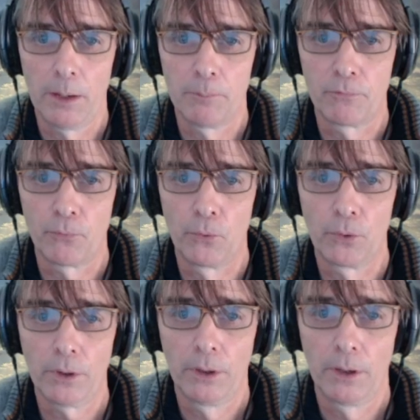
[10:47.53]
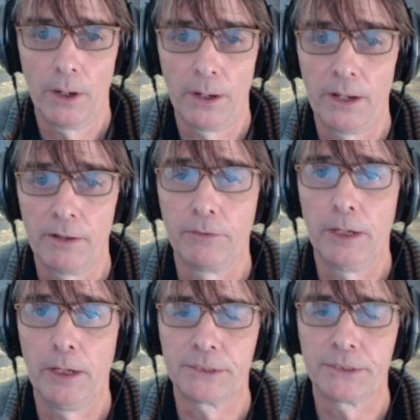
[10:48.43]
M4 and
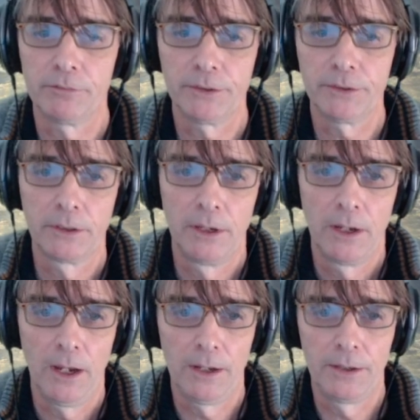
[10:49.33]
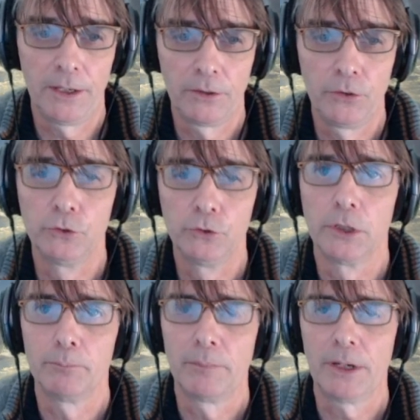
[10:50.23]
M7, and then use
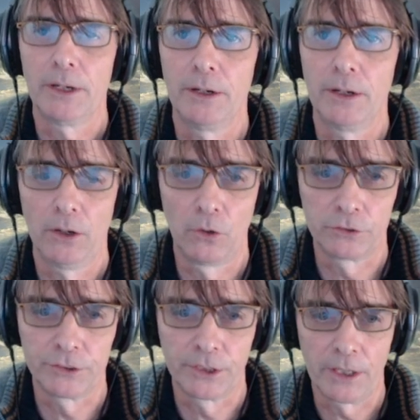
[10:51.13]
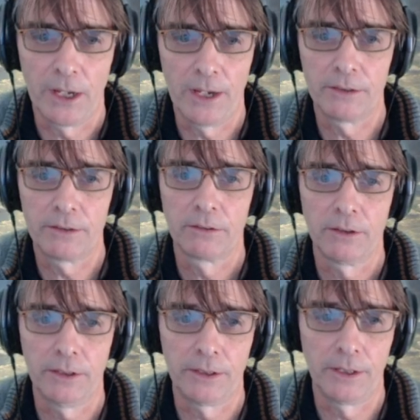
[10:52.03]
them in a logic AND
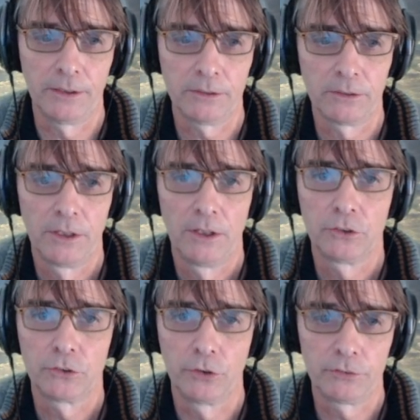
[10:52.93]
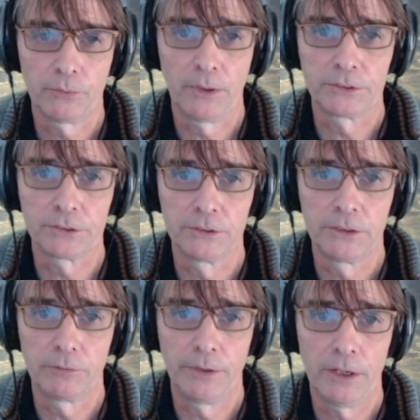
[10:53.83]
at the end. So this function
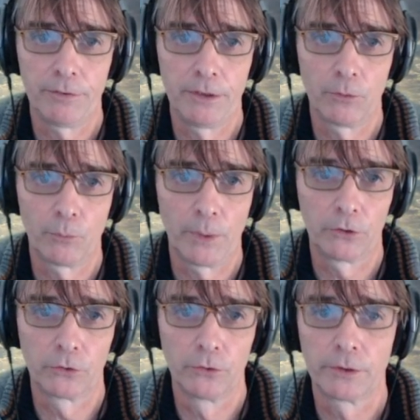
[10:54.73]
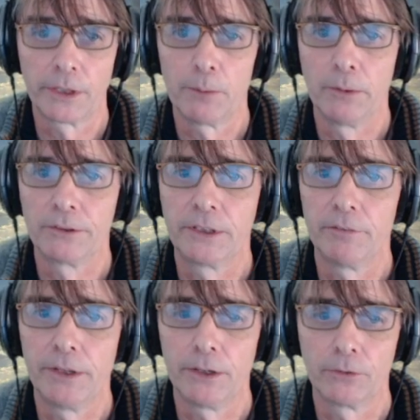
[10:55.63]
that we have here, where the truth table is
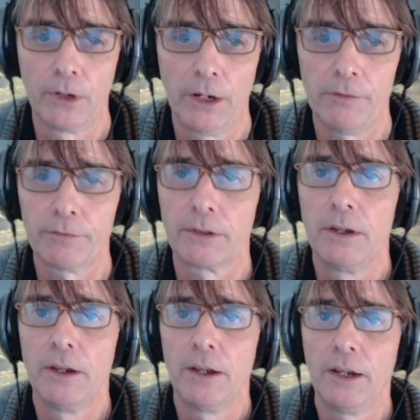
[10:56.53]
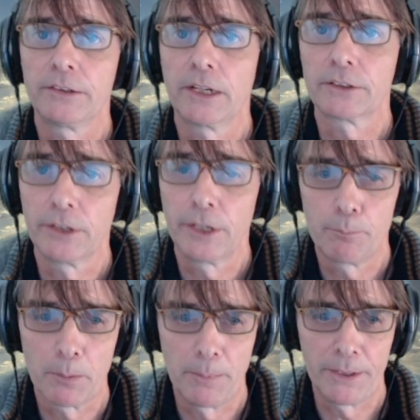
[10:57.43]
given here on the left, is actually
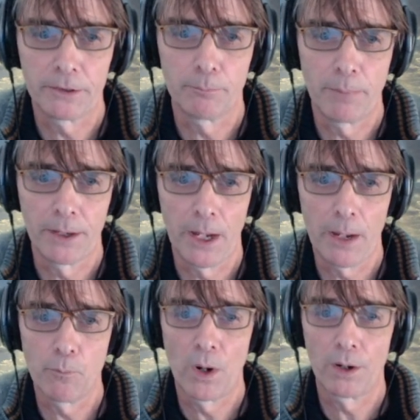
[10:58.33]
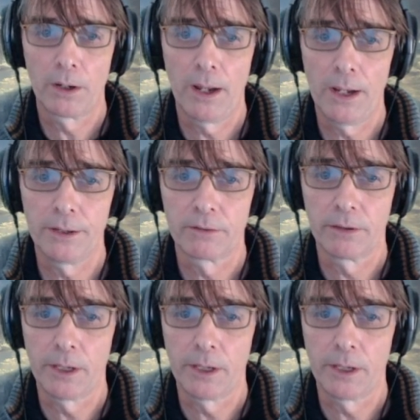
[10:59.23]
implemented by M1 and